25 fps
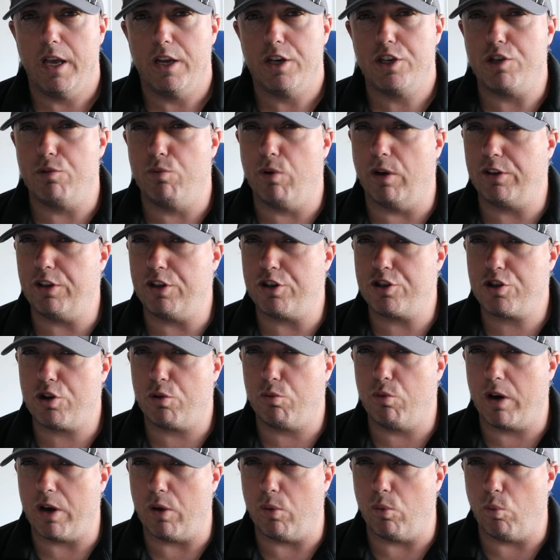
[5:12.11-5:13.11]
she wasn't sure
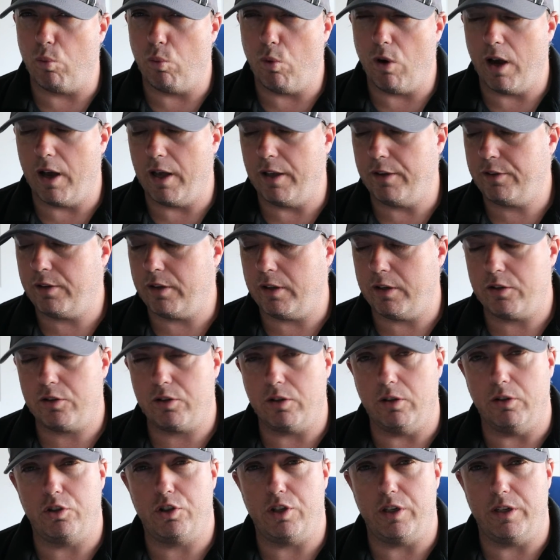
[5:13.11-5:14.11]
what it was,
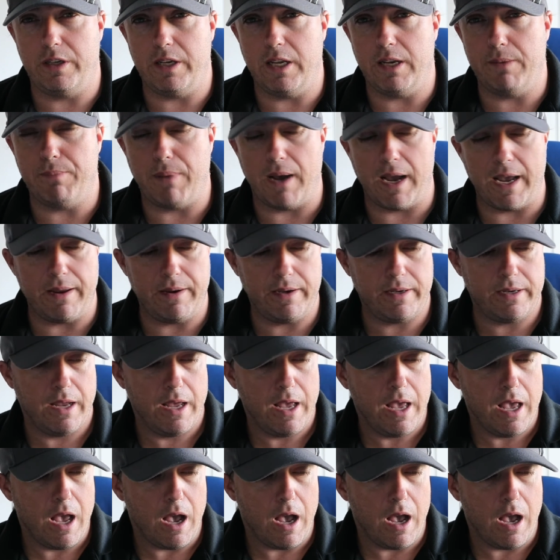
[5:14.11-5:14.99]
so she did bite.